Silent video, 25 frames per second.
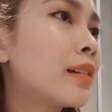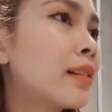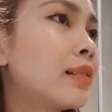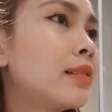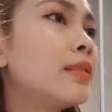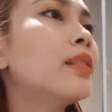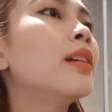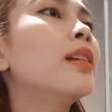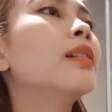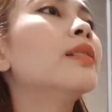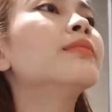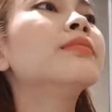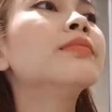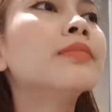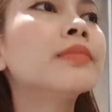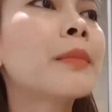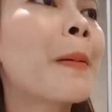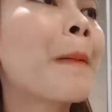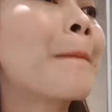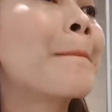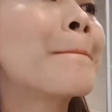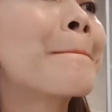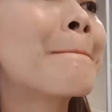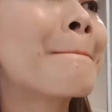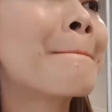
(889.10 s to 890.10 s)
And then,
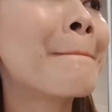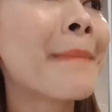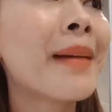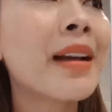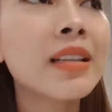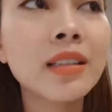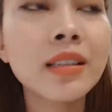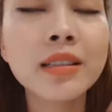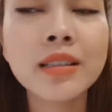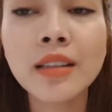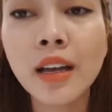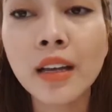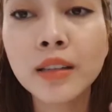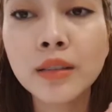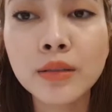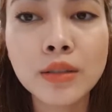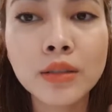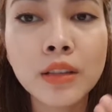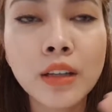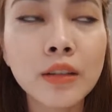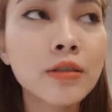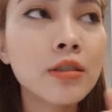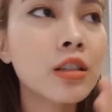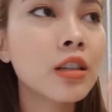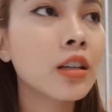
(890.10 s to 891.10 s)
sa side, gusto
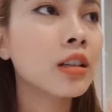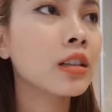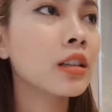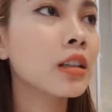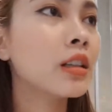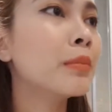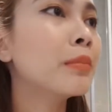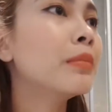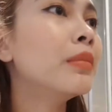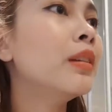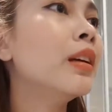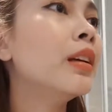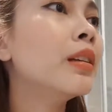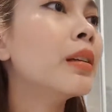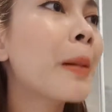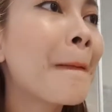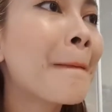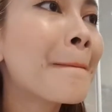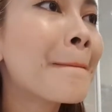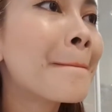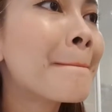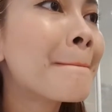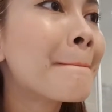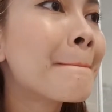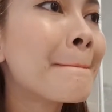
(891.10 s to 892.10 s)
na ko siyang i-blend.
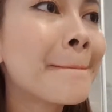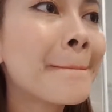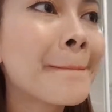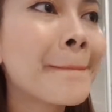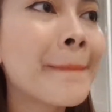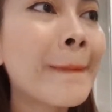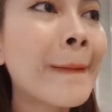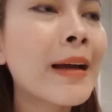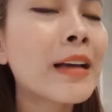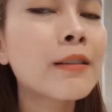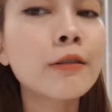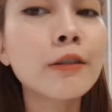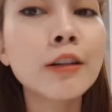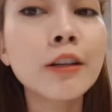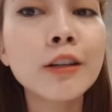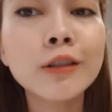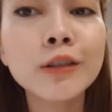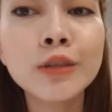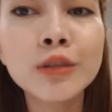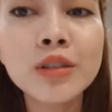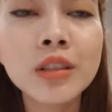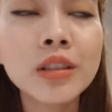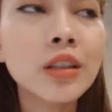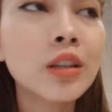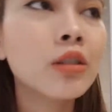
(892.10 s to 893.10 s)
So,
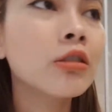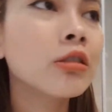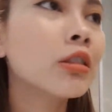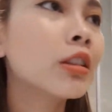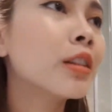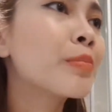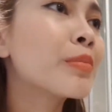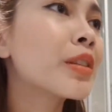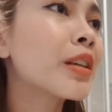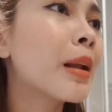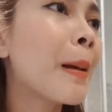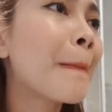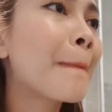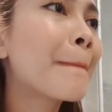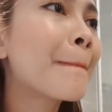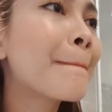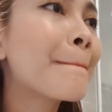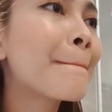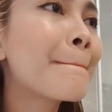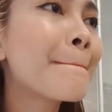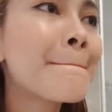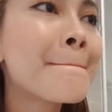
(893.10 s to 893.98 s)
gina-close na akong lips na.